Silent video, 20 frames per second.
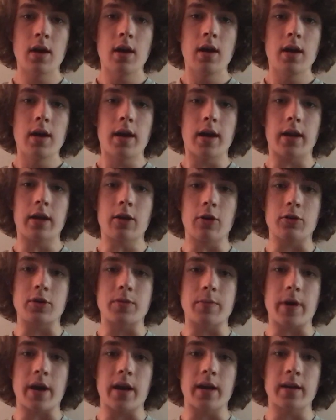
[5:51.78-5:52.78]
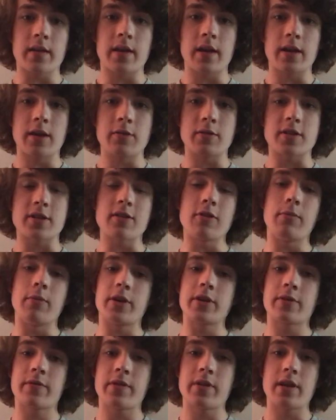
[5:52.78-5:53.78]
Hey, Coach Pat, thank you so much
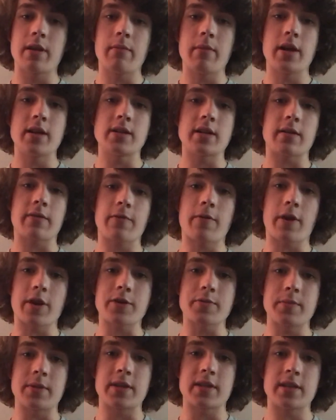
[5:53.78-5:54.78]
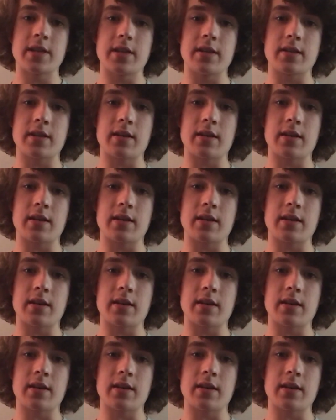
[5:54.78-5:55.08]
for the amazing freshman season,